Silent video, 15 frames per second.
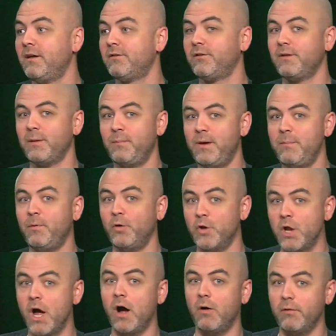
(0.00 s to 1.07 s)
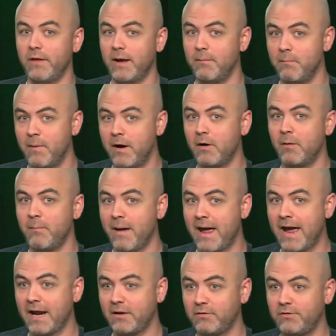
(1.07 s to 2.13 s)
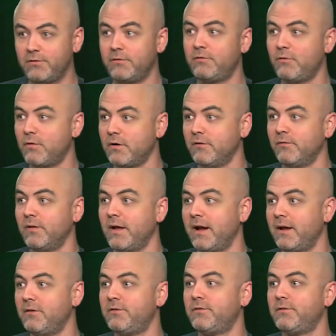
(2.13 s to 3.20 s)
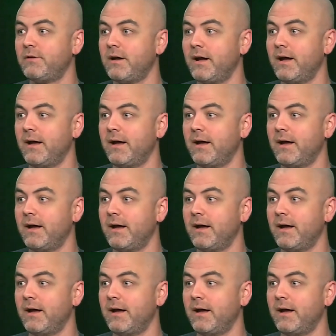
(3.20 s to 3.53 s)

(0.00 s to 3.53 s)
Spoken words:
so that people know that Merrimack's Tour of Lights